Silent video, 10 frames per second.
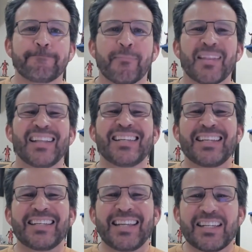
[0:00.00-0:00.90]
This
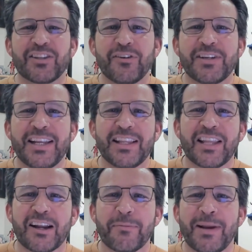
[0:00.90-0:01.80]
is his 13th
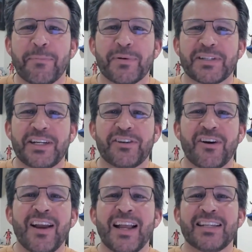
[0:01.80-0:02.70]
documented procedure
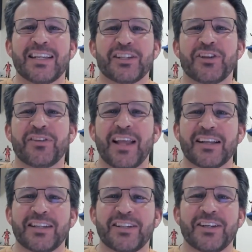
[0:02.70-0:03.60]
since
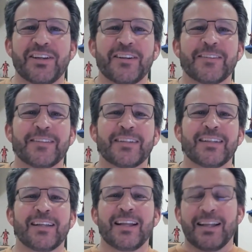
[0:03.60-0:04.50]
2002.
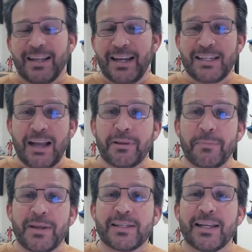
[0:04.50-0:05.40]
He's
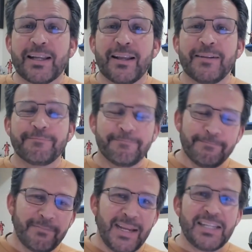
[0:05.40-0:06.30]
optimistic.
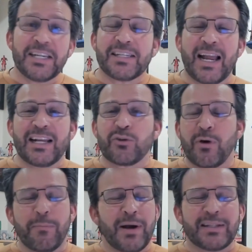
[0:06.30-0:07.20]
He says 9 to
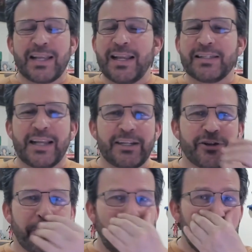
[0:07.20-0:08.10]
12 months. At his age,
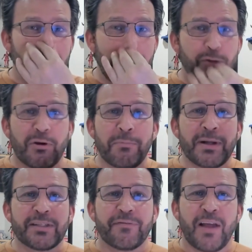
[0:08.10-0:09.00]
you're probably looking at 12
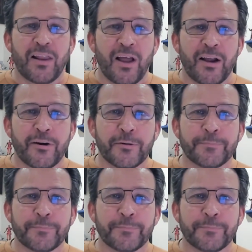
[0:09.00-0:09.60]
months, if not longer.